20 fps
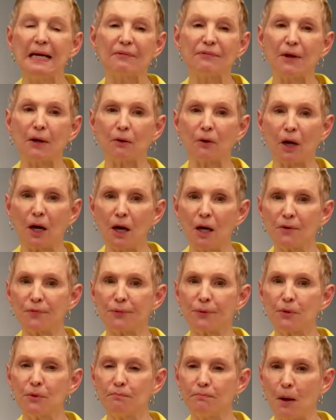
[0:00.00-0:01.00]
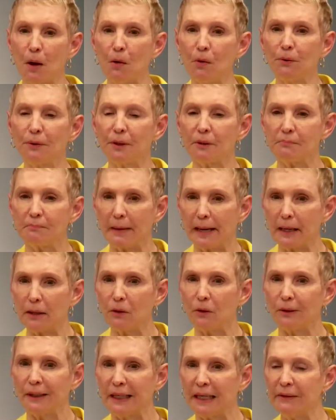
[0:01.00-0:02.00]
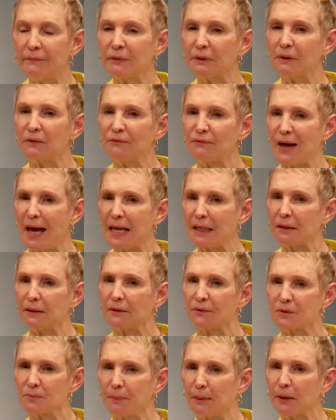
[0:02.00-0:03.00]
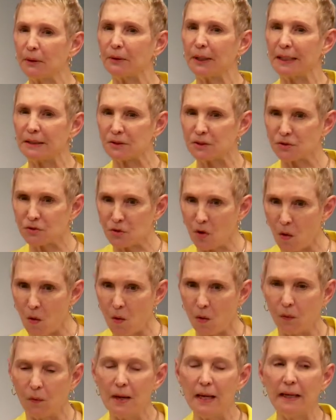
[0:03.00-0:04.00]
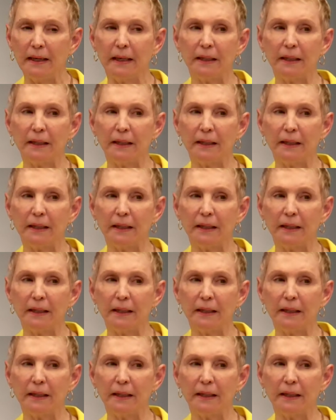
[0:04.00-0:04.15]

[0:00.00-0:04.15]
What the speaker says: They'll cut through bone and marrow, even dividing of spirit and soul.